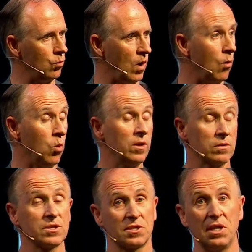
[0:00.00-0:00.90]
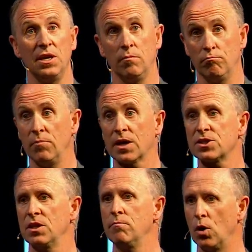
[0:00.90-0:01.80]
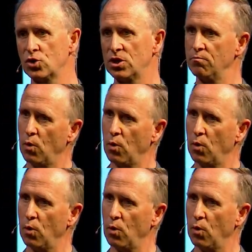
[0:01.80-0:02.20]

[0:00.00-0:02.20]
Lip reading: where we'll see mixed emotion.